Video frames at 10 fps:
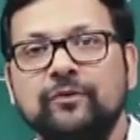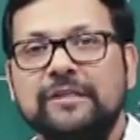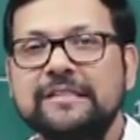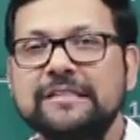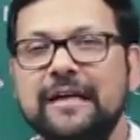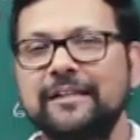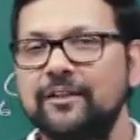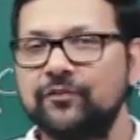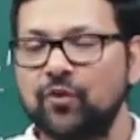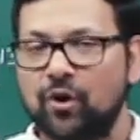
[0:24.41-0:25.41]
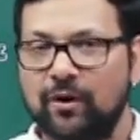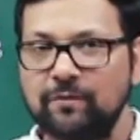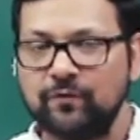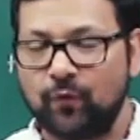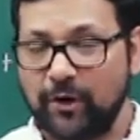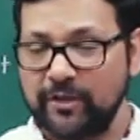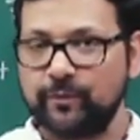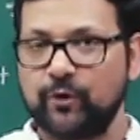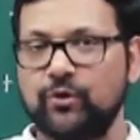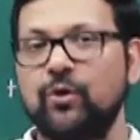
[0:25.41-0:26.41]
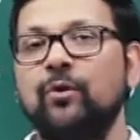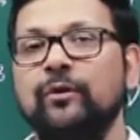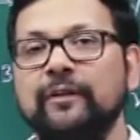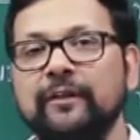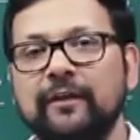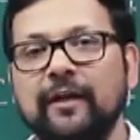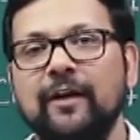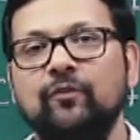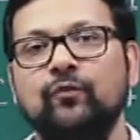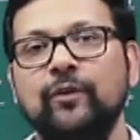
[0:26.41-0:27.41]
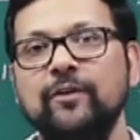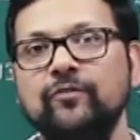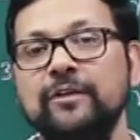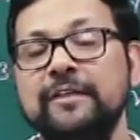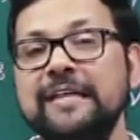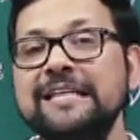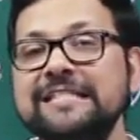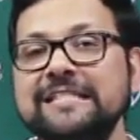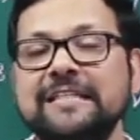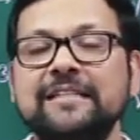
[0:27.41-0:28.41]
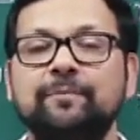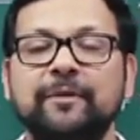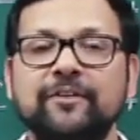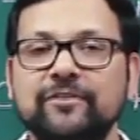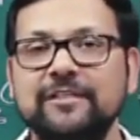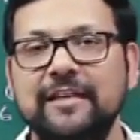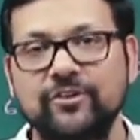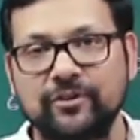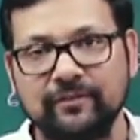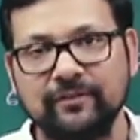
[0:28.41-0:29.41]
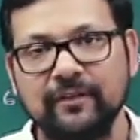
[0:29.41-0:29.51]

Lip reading: We started from what is proton and where we reached in the previous session.